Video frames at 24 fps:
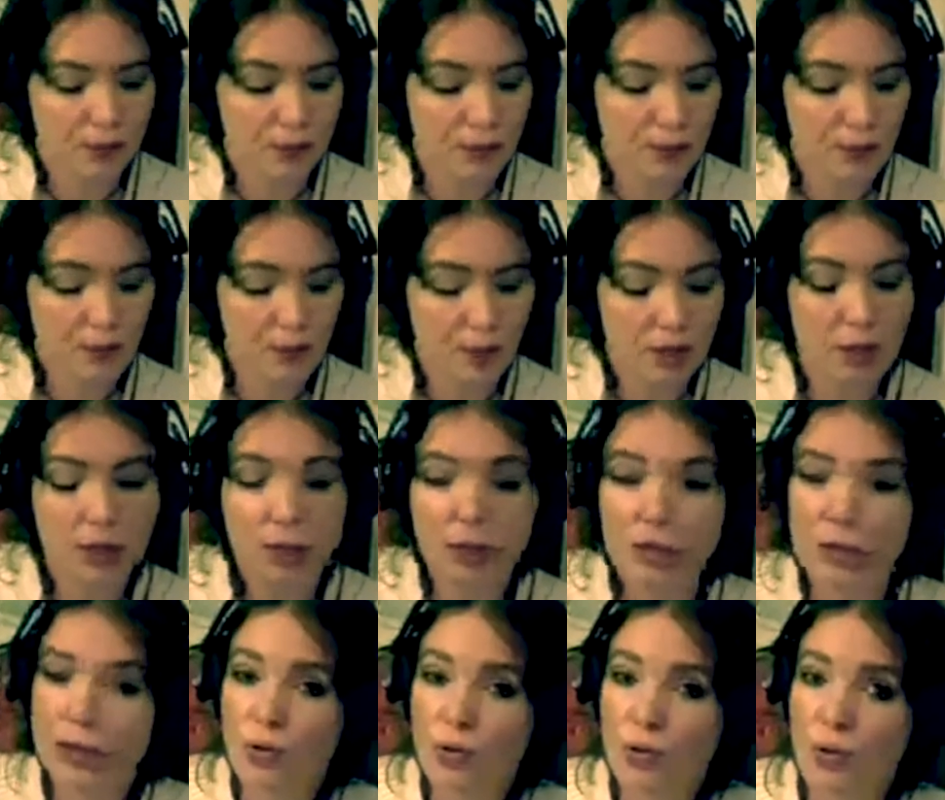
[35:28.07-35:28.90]
within the
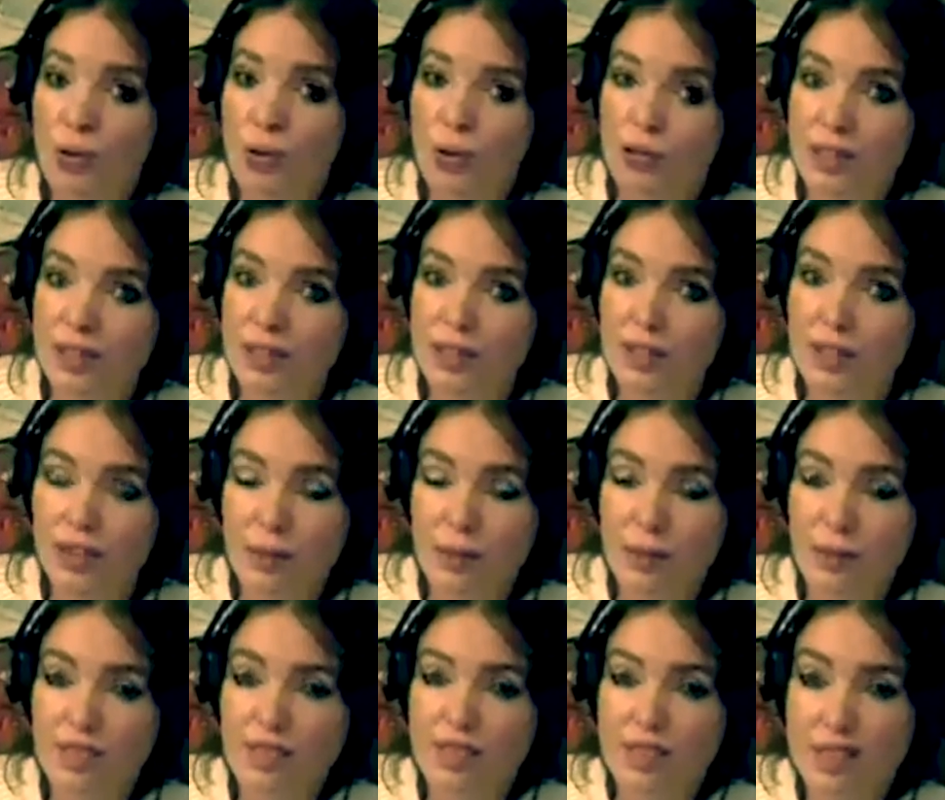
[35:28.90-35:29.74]
stories that
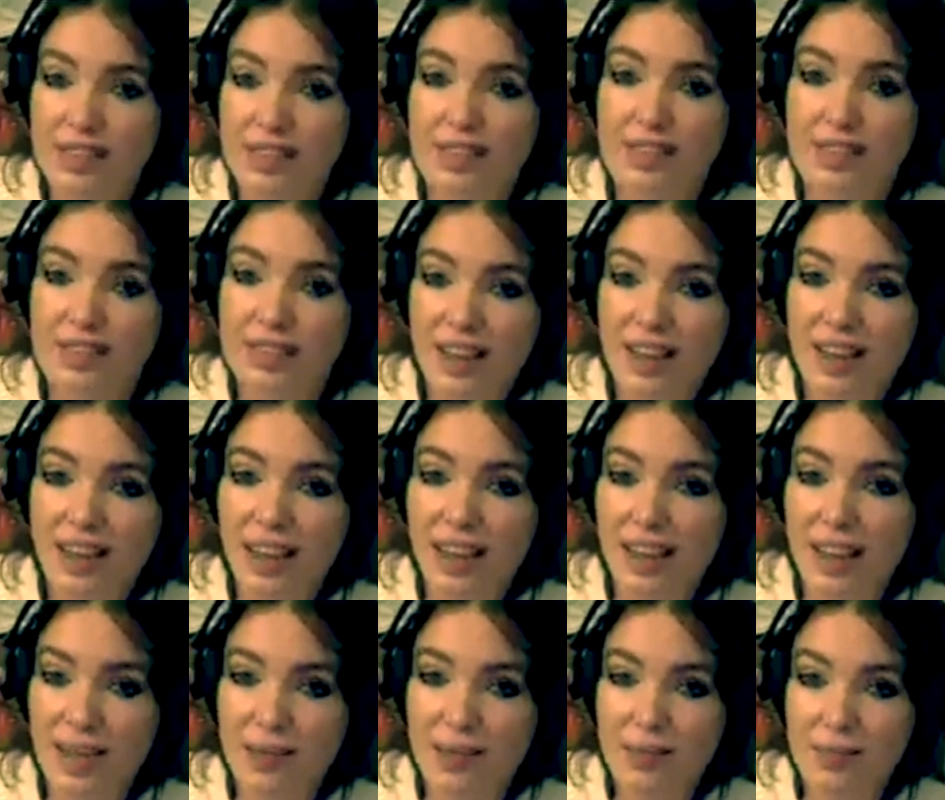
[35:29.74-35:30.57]
I'm telling
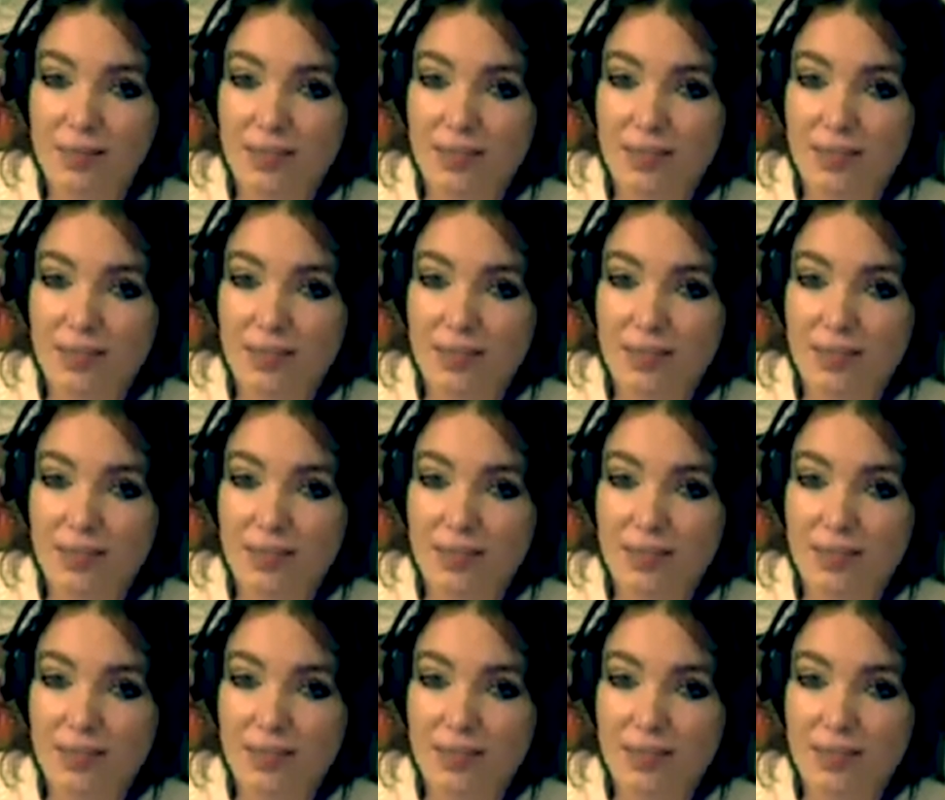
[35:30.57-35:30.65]
today,